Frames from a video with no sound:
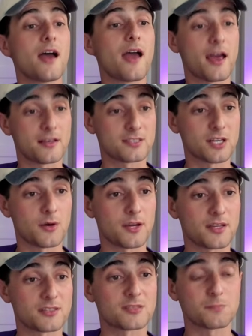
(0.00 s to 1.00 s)
As
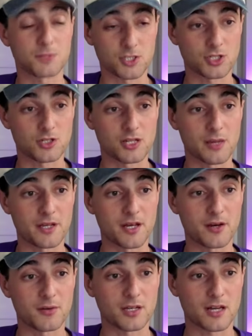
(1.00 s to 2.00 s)
always, be sure to let me
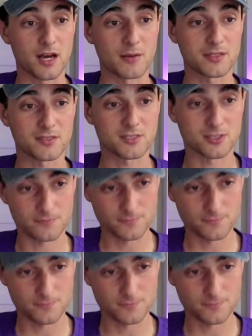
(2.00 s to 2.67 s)
know in the comments.